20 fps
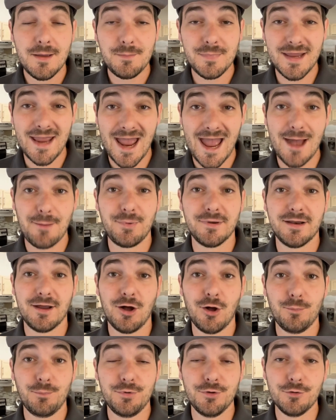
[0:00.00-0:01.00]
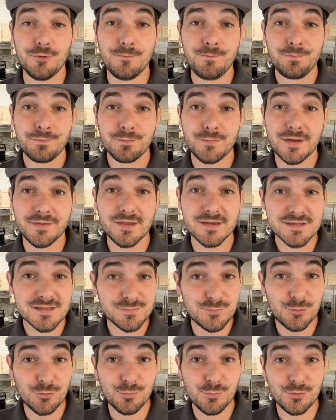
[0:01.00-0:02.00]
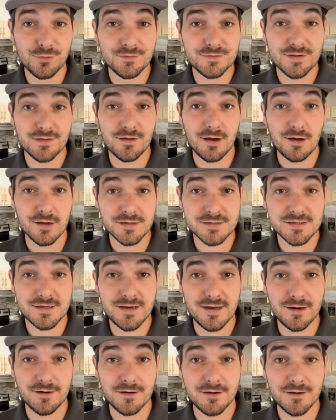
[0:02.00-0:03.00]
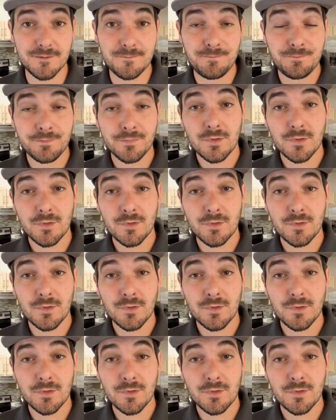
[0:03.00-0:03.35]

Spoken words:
Be happy to help you make that smooth move to the Austin area.